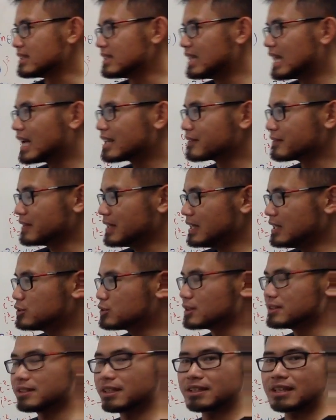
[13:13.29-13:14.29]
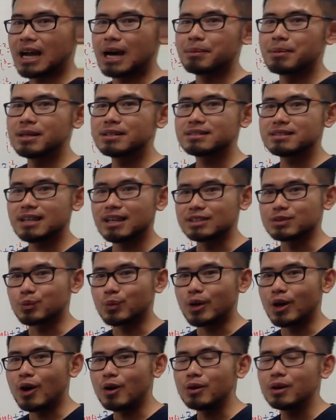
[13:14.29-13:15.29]
lot of interesting topics as
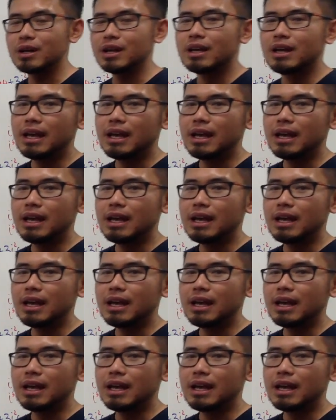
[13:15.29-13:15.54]
well.